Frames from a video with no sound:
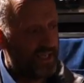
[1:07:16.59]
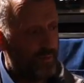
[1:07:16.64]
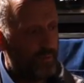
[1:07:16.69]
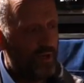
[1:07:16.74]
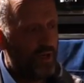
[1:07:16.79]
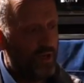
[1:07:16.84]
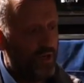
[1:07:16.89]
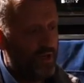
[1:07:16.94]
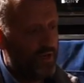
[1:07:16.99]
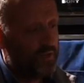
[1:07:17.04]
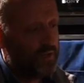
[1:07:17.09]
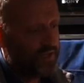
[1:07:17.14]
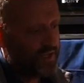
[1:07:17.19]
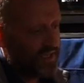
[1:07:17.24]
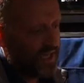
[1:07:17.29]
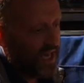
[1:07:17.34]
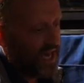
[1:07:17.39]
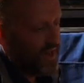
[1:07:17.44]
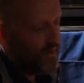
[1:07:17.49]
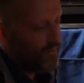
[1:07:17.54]
someone who
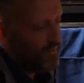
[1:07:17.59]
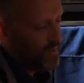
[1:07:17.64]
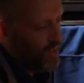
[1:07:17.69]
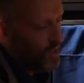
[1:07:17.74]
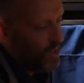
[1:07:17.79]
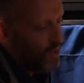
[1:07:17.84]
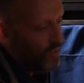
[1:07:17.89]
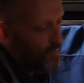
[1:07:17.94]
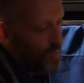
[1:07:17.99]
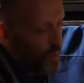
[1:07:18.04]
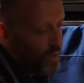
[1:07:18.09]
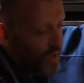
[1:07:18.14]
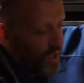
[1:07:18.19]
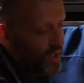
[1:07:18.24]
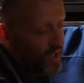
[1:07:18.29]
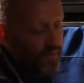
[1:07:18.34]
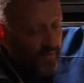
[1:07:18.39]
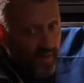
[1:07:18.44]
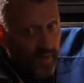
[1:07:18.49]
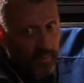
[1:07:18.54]
used to have a lot more
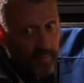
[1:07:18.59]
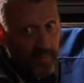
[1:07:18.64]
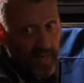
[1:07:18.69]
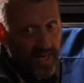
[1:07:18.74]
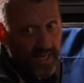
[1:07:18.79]
curvy